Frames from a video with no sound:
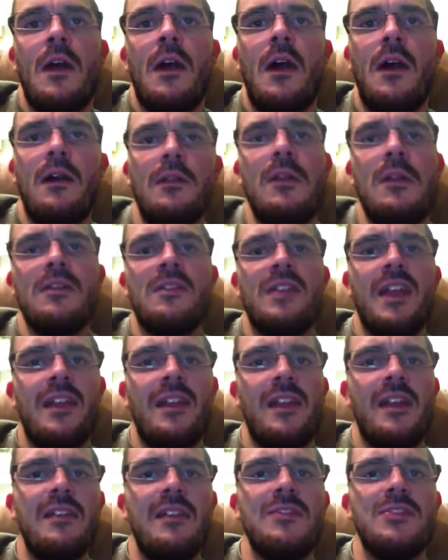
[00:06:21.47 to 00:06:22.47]
Although
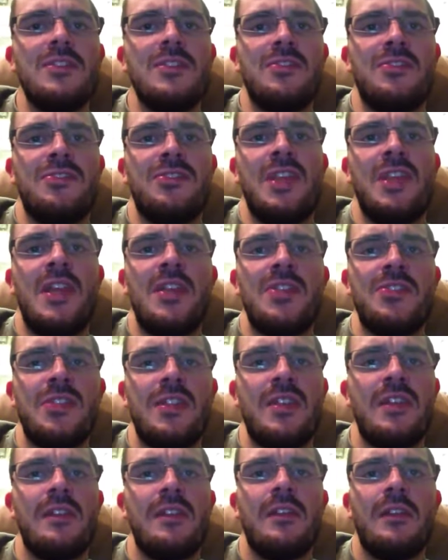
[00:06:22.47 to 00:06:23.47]
technology is
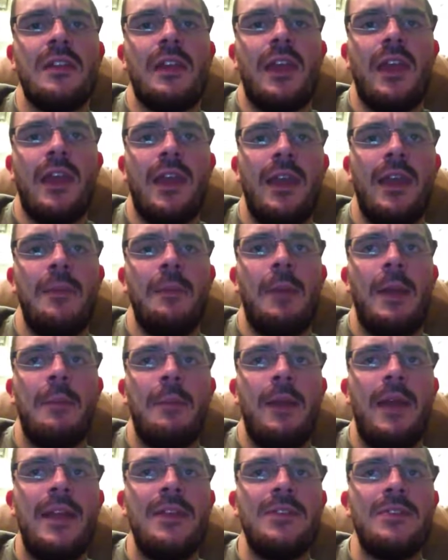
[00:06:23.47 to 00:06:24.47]
changing and my
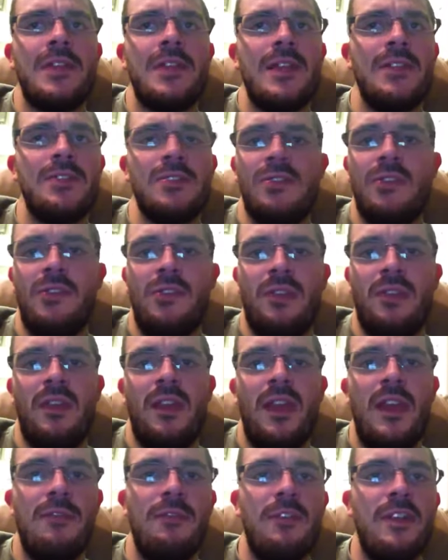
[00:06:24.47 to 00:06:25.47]
mind changes
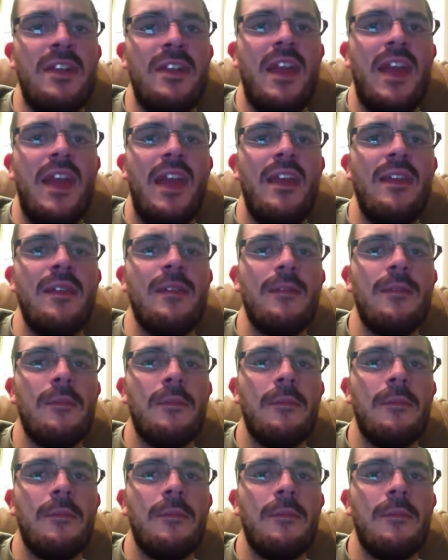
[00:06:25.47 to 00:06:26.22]
every day,